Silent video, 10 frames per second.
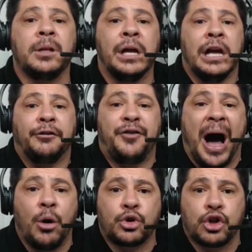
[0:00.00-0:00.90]

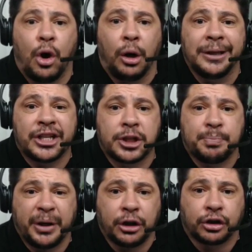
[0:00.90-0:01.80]
False Holy
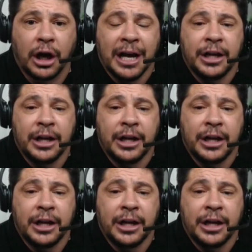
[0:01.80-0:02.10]
Spirit,